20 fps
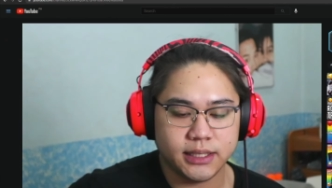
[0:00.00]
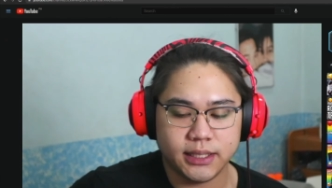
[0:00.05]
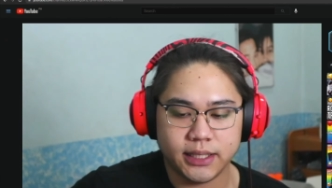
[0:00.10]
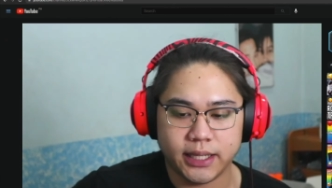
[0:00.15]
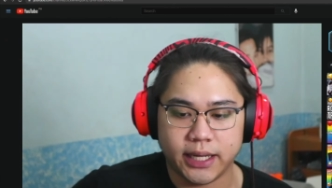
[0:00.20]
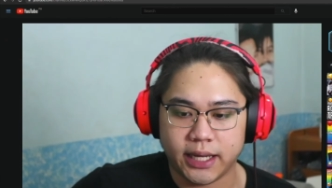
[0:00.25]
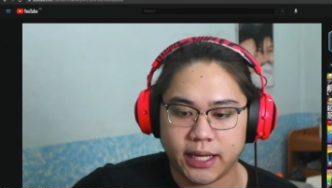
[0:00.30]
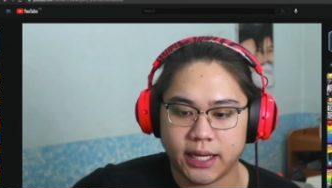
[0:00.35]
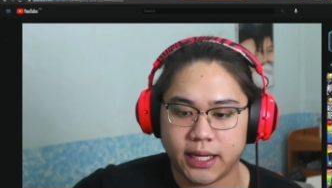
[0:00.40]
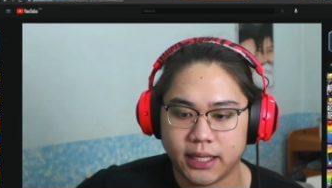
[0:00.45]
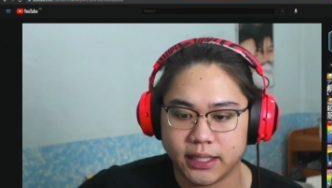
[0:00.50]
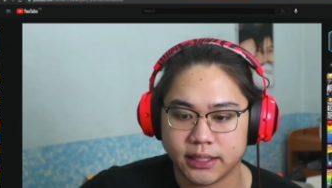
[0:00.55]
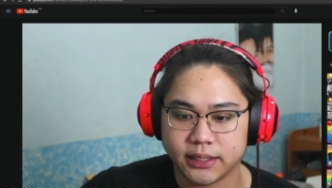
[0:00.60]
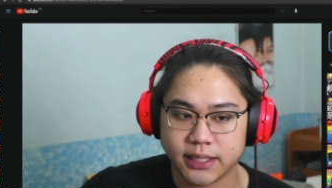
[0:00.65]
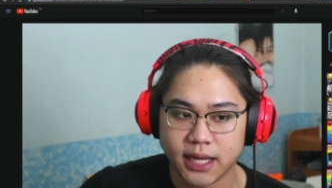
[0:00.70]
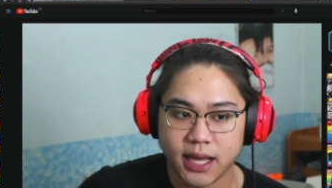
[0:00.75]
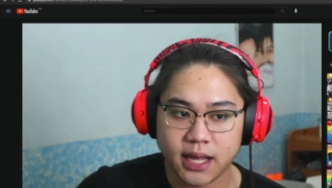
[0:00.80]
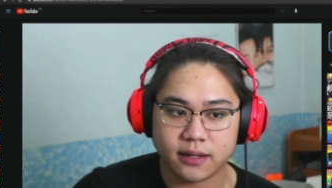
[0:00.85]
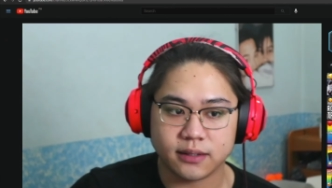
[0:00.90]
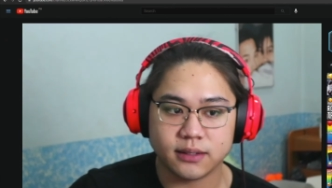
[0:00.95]
And
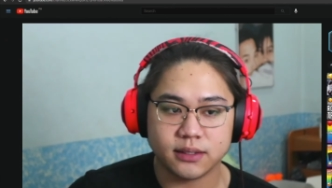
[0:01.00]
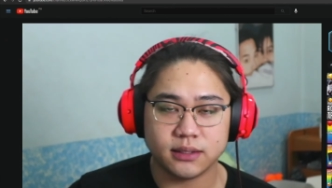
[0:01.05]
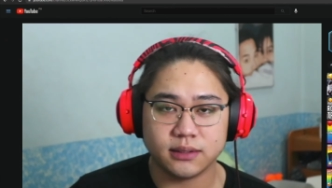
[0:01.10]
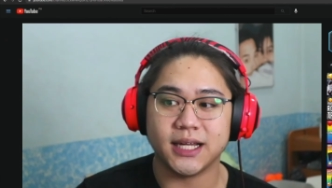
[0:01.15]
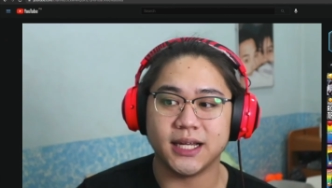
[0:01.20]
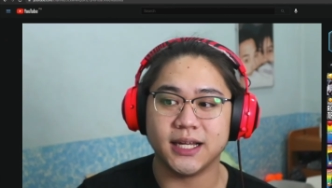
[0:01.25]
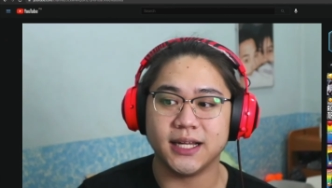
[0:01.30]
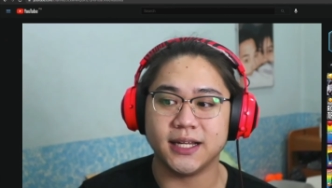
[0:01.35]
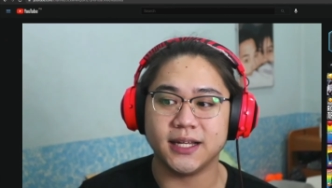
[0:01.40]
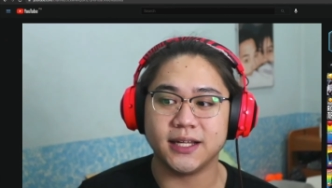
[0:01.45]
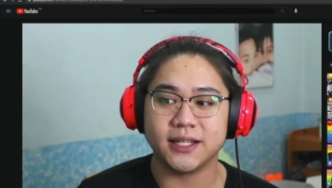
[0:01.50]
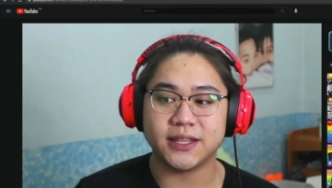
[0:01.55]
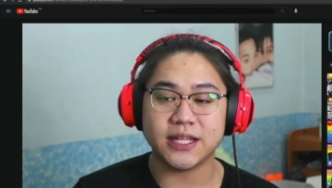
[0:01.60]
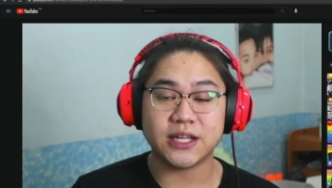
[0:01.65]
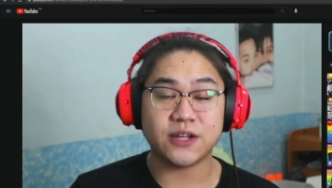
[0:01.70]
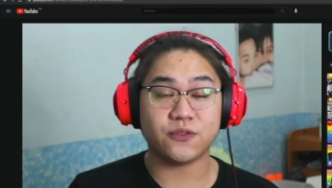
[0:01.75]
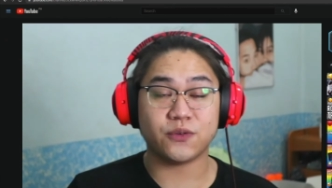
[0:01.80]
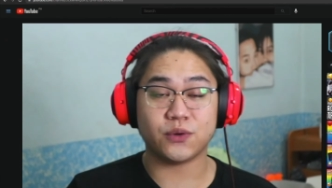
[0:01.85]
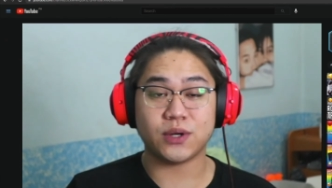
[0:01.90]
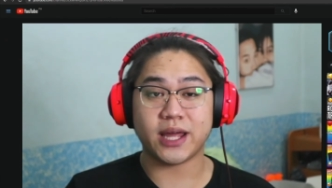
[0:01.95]
yeah,
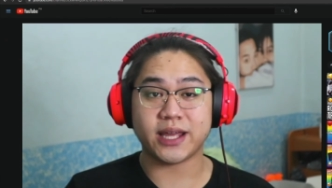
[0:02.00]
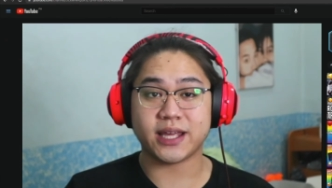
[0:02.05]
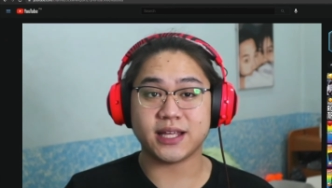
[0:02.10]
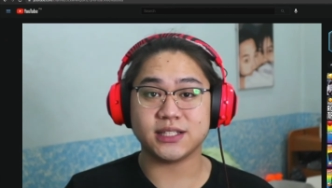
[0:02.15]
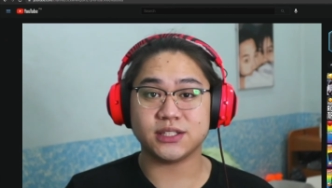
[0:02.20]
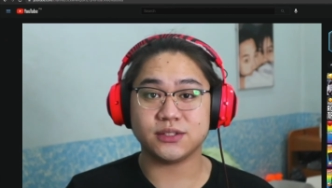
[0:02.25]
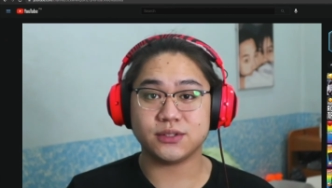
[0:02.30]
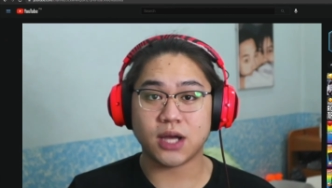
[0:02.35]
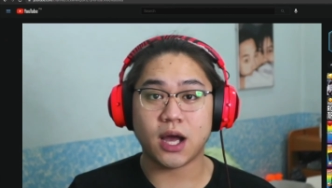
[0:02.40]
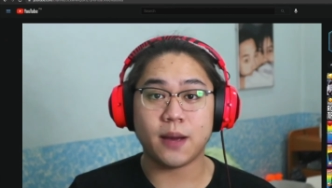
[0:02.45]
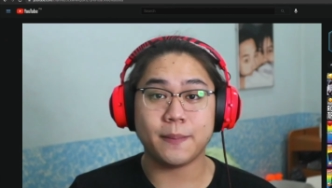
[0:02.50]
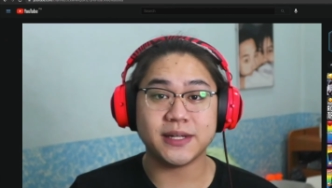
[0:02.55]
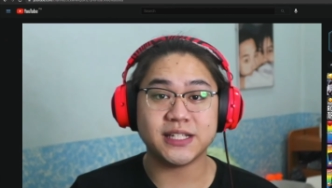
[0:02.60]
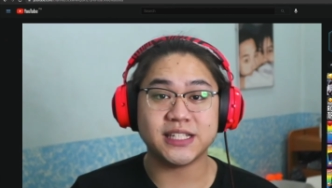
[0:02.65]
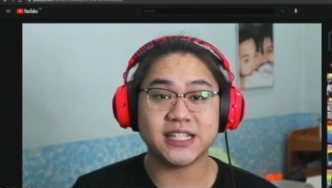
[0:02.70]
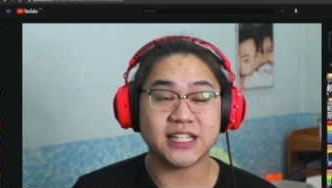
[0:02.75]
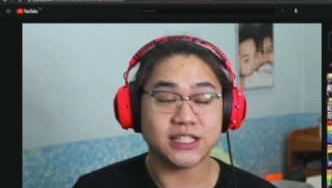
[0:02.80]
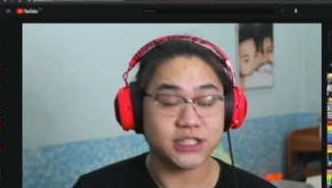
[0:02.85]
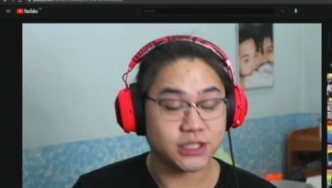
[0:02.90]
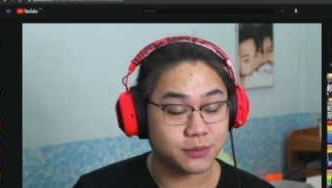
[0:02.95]
thank you for liking,
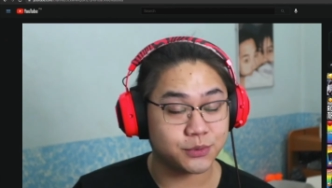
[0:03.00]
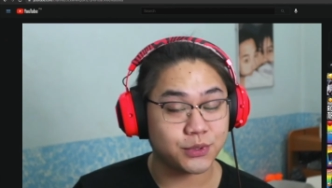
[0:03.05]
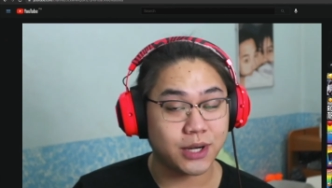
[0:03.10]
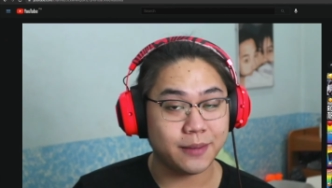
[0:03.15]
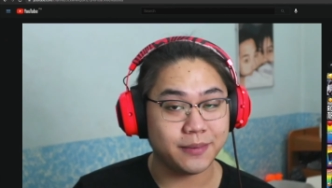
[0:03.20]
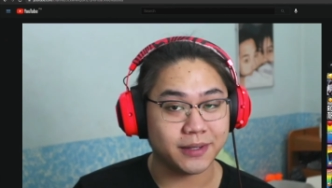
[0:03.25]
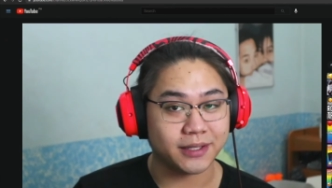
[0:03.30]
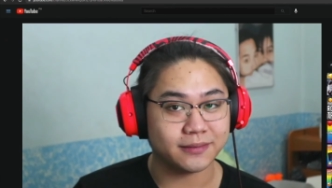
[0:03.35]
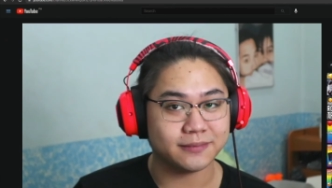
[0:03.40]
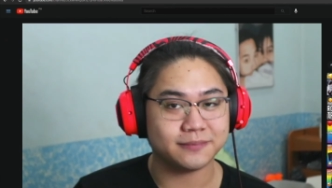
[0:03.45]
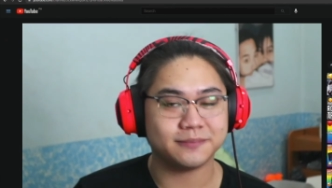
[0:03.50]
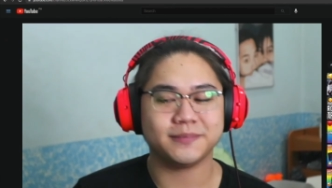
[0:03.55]
commenting, and subscribing.